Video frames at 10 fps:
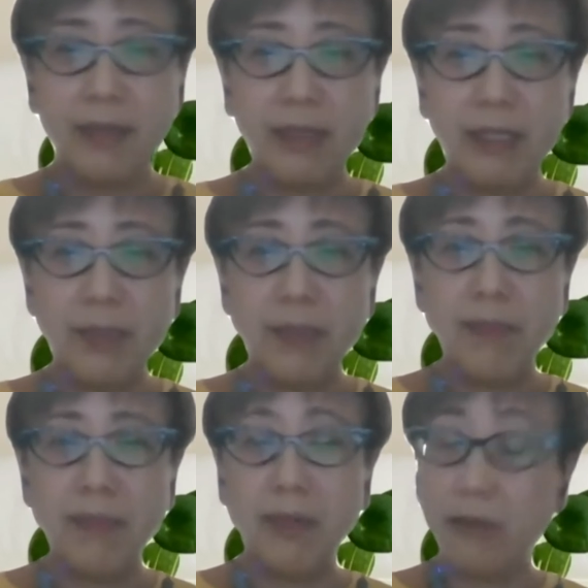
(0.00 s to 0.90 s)
It's been
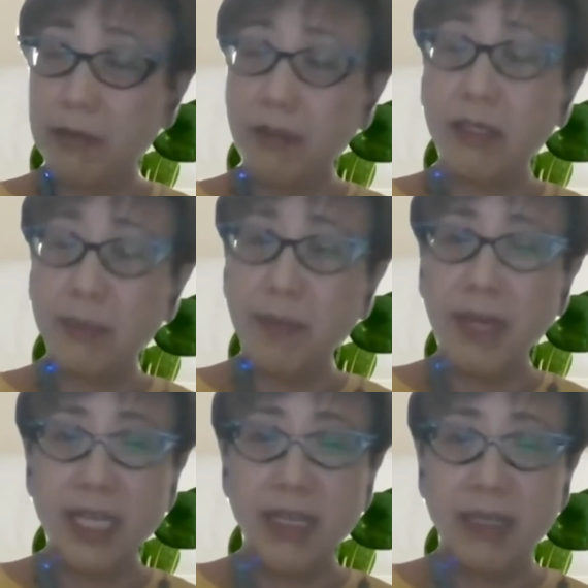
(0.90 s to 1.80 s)

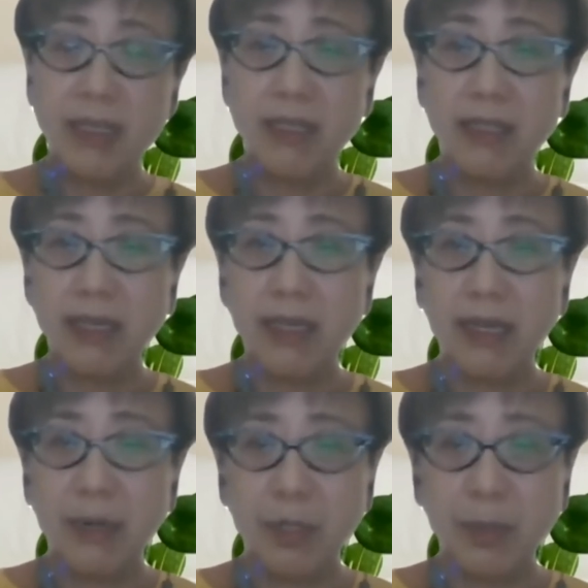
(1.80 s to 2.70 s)
many years since
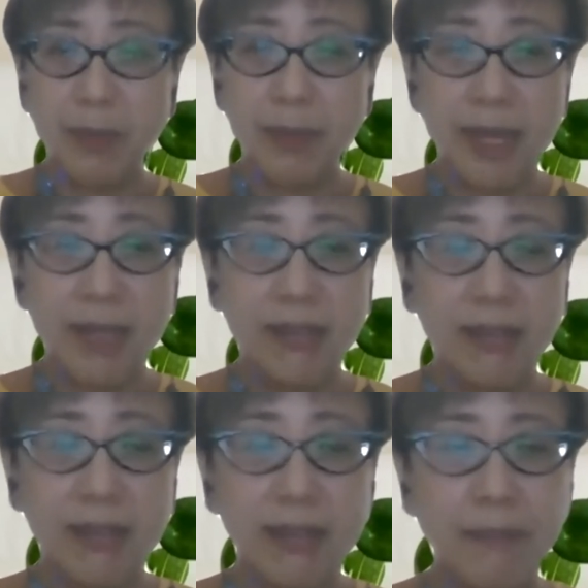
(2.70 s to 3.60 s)
I was baptized.
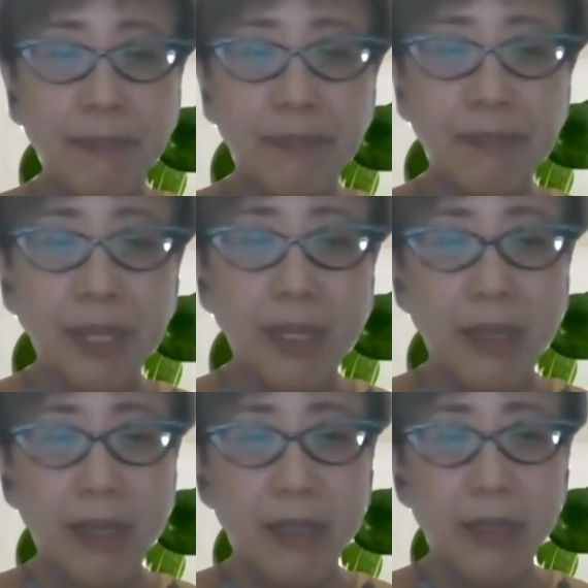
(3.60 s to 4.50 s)

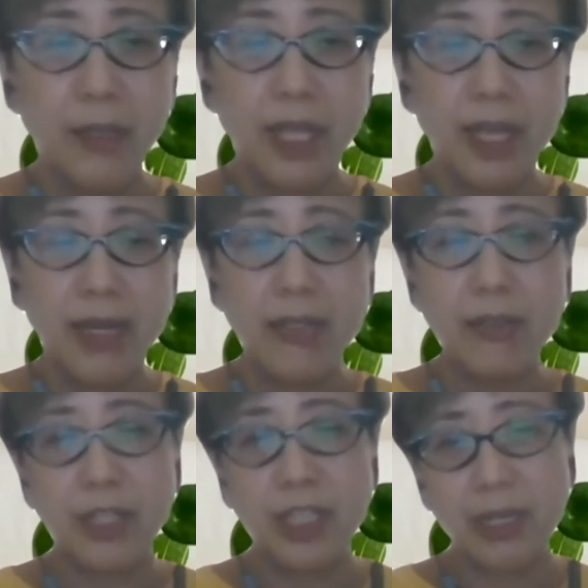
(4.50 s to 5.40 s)
So today I'd like
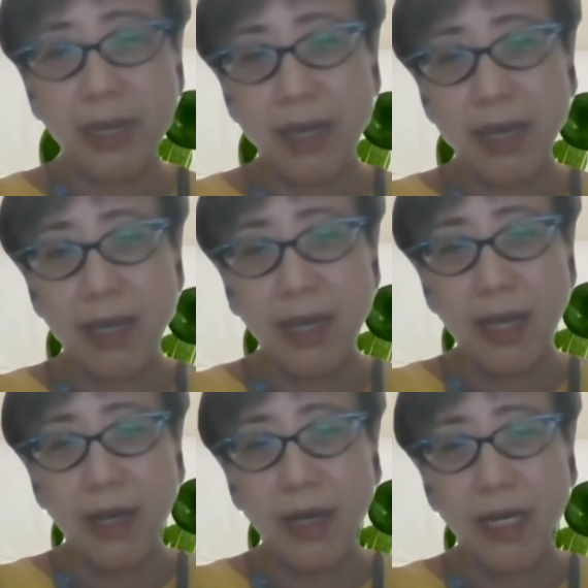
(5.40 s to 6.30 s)

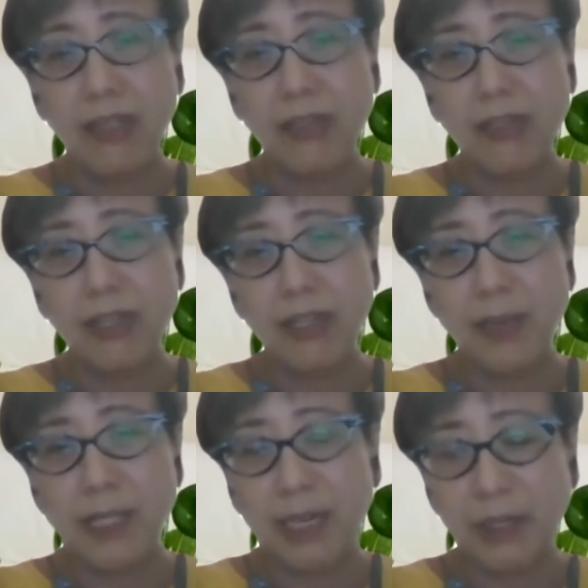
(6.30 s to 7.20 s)
to introduce
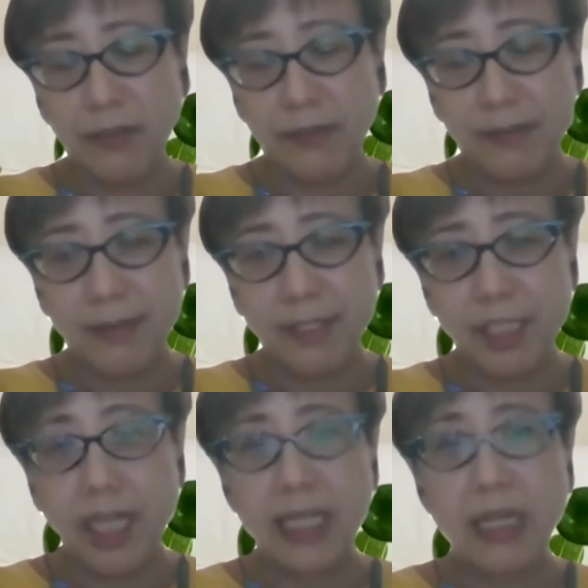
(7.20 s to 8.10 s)
myself
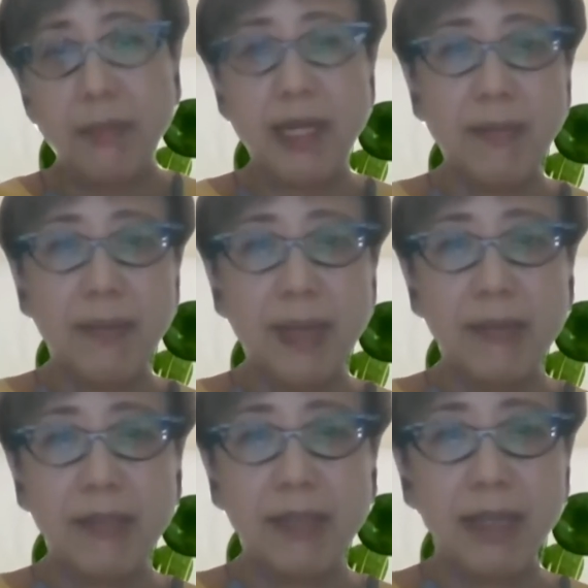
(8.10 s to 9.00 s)
share a little bit about
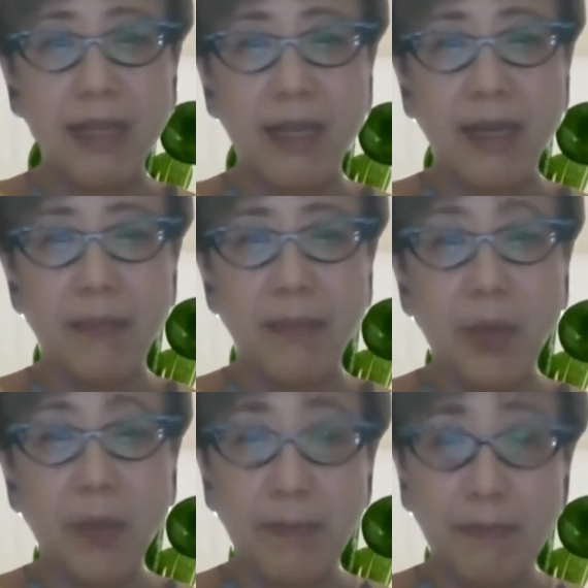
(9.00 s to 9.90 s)
my
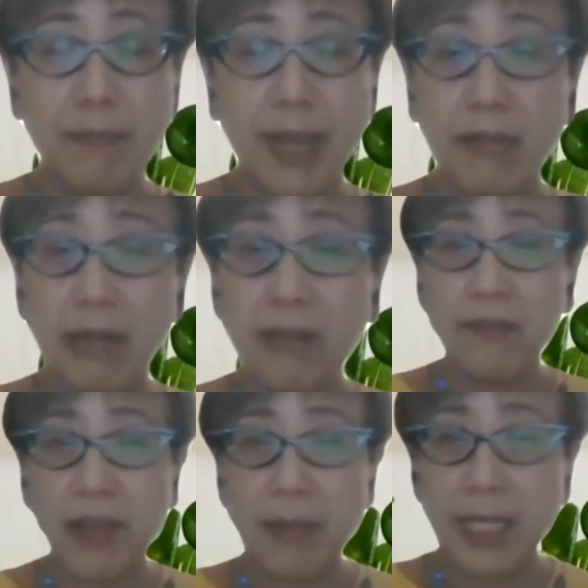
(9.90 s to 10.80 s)
own background,
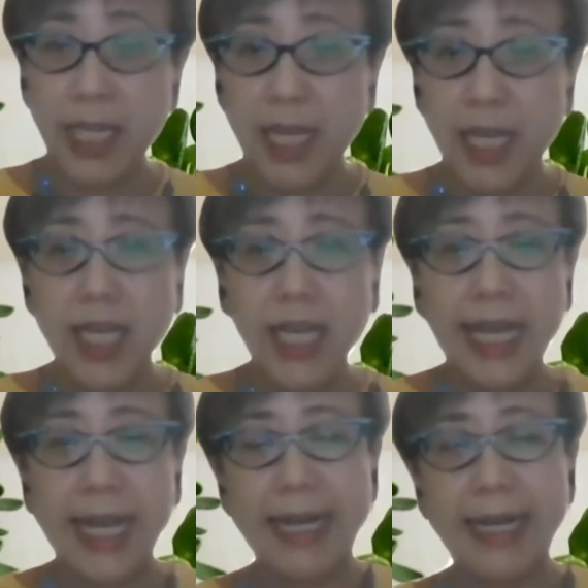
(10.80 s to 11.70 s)
family,
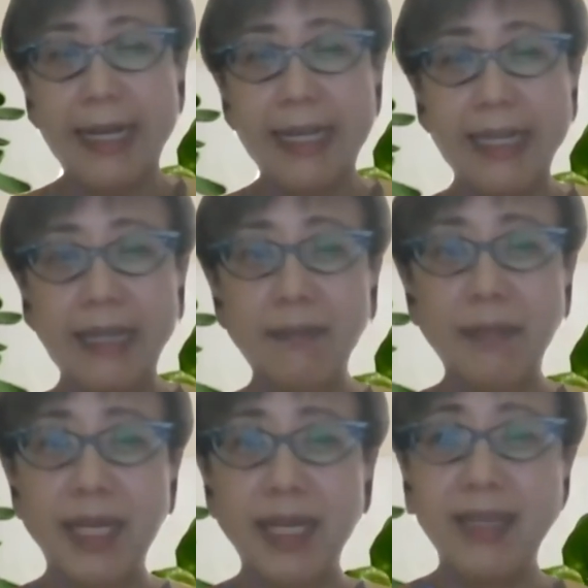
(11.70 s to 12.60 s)

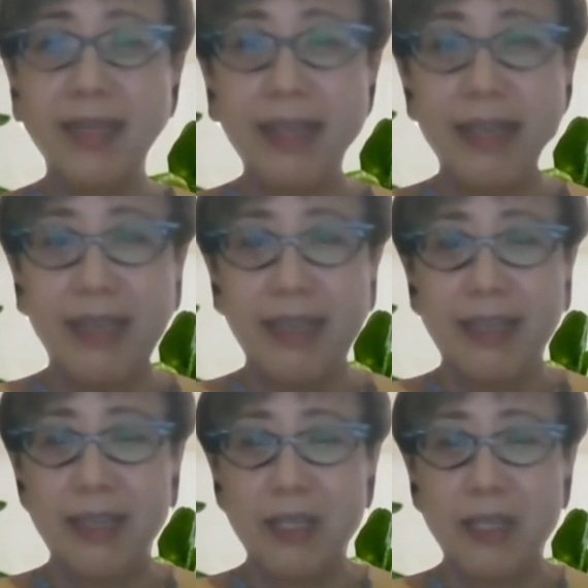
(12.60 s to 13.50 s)
my
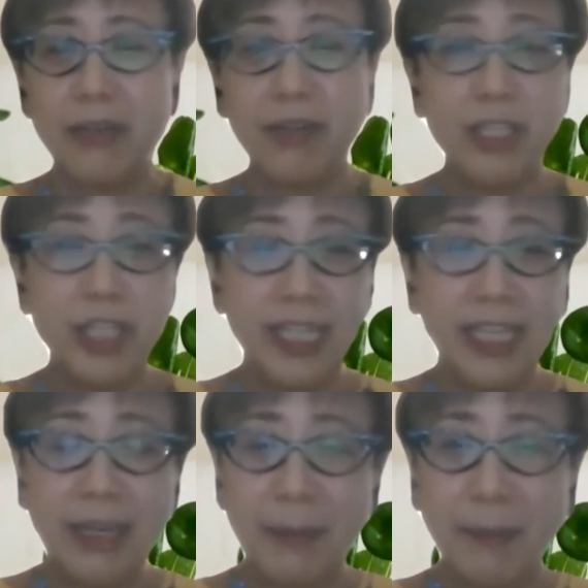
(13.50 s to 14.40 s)
career
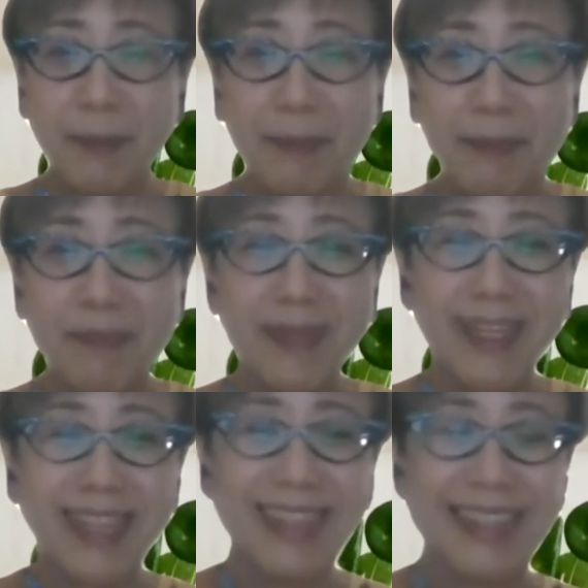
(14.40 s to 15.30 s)
journey,
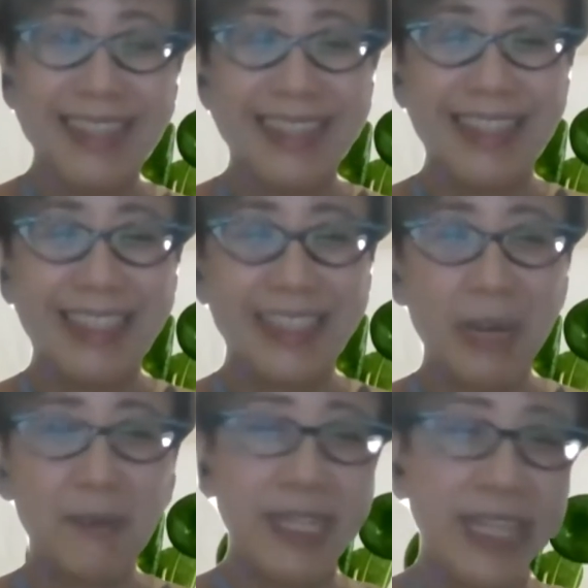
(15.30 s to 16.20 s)
the
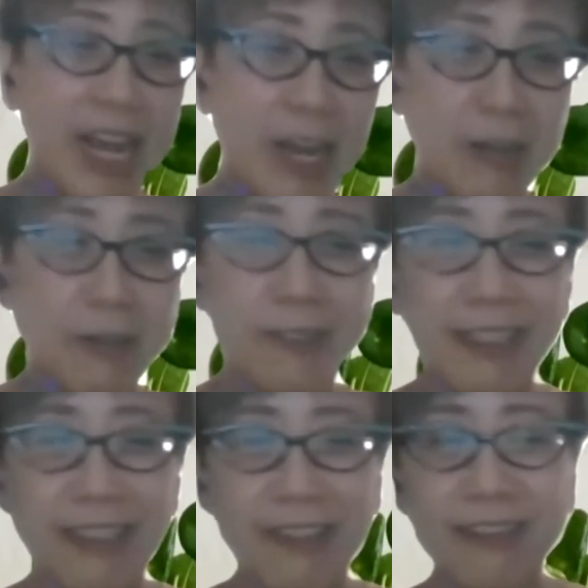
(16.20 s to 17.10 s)
ups and downs,
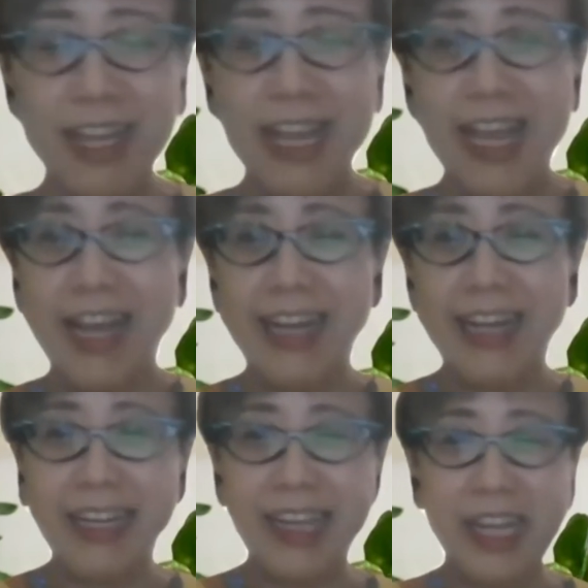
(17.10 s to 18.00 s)
you know,
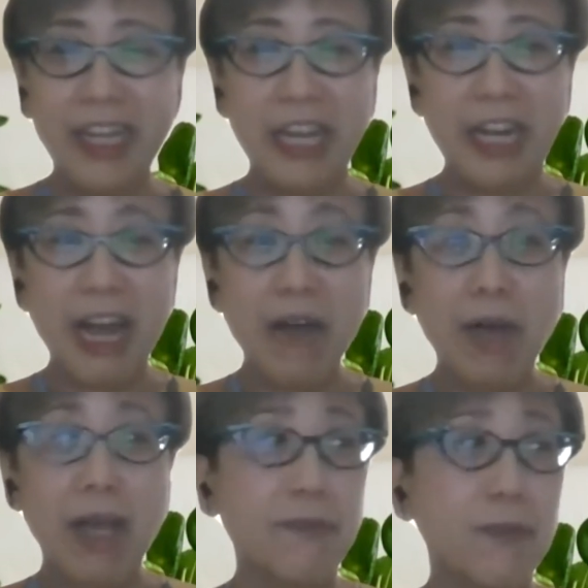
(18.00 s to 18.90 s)
and how
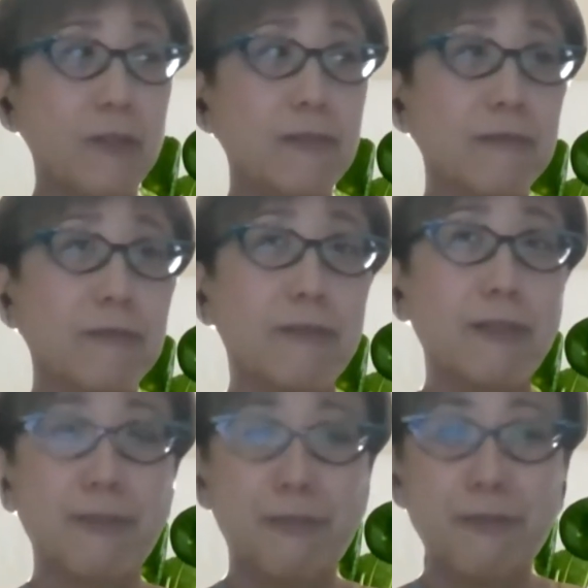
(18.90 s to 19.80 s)
I've got
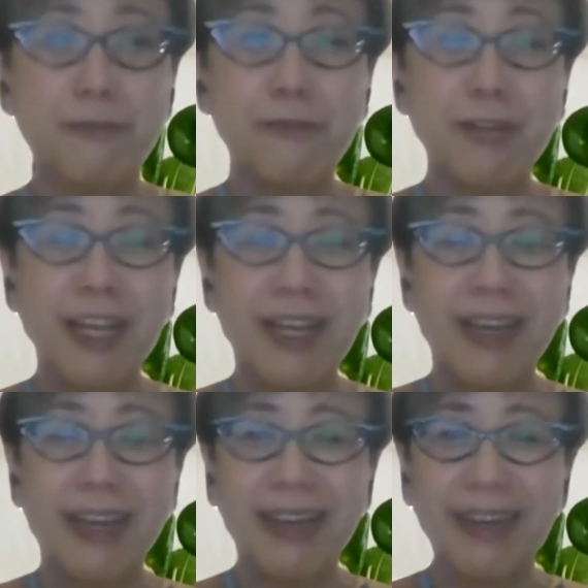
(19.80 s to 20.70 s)
through
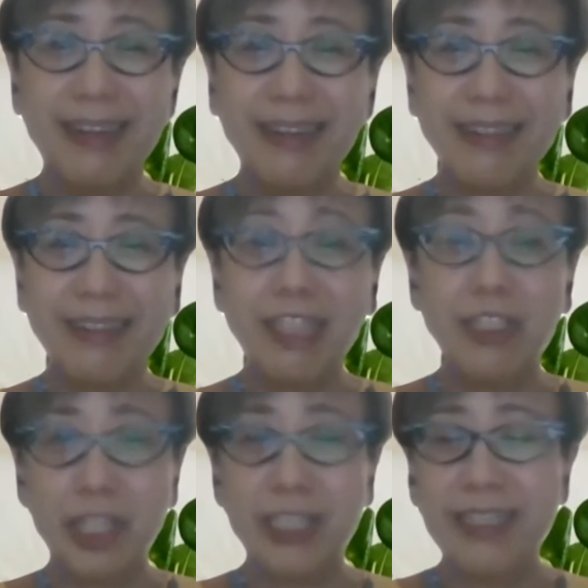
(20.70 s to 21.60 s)
this
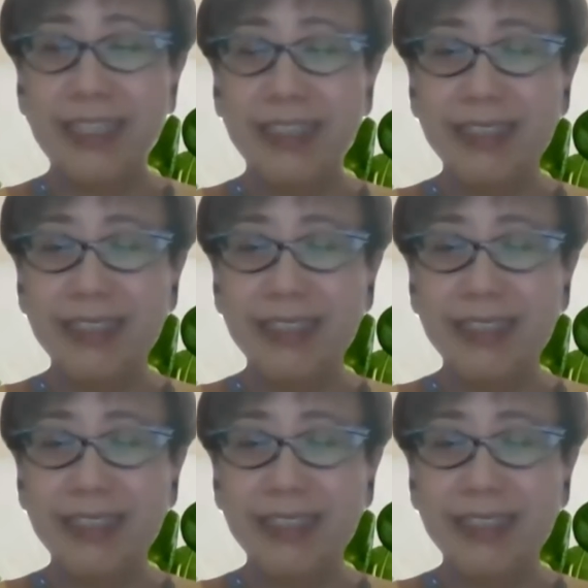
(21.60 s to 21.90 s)
journey.